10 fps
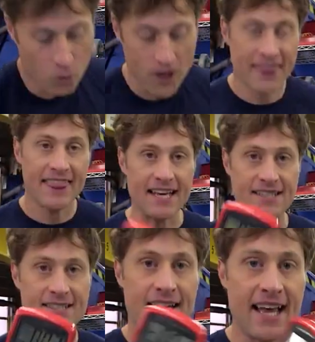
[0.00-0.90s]
with
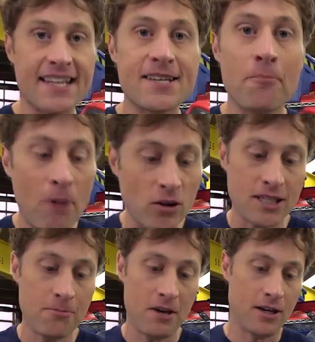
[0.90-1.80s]
this. It's a
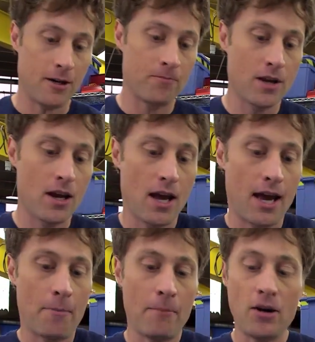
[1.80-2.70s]
multimeter.
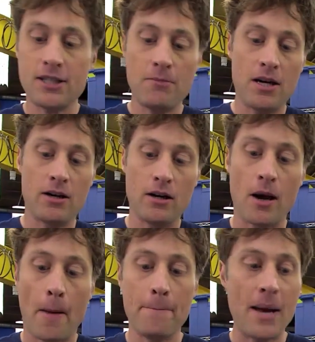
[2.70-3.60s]
And a
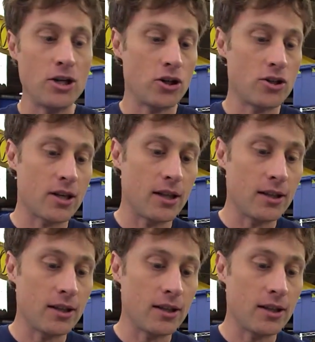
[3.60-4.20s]
multimeter measures